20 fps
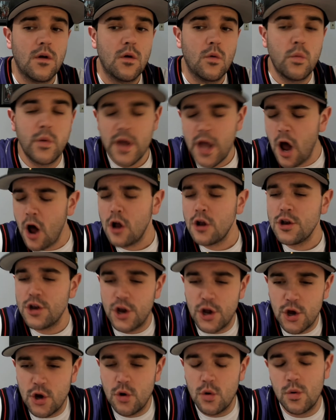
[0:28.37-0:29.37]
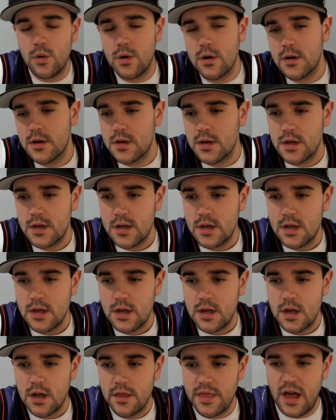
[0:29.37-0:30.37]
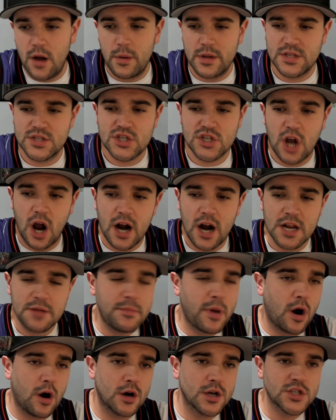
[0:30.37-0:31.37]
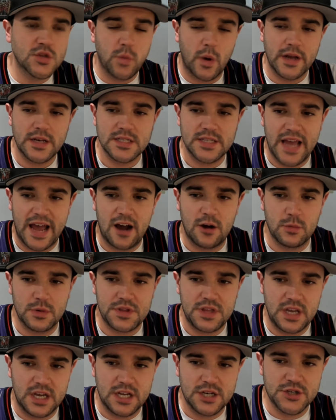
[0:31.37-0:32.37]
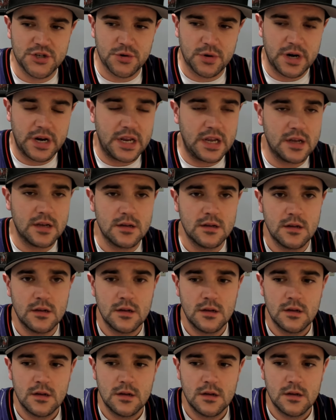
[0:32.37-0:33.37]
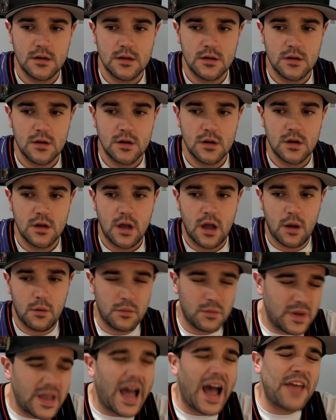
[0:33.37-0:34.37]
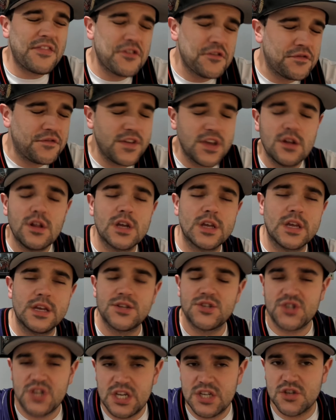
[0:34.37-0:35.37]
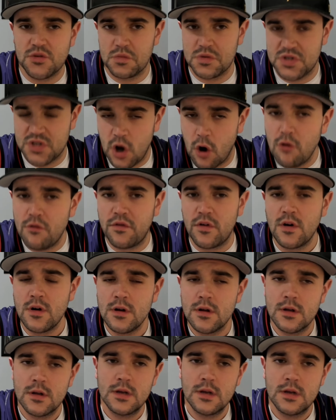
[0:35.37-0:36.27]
We all knew that when Scottie Barnes went down with the injury, and when we had the feeling his season was over,